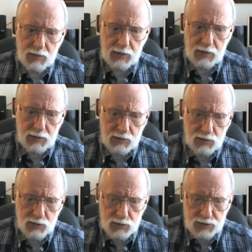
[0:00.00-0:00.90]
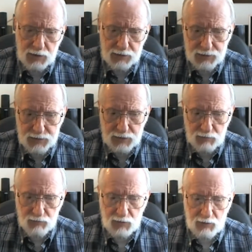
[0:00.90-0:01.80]
the two sons,
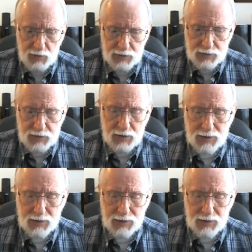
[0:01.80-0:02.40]
Pharez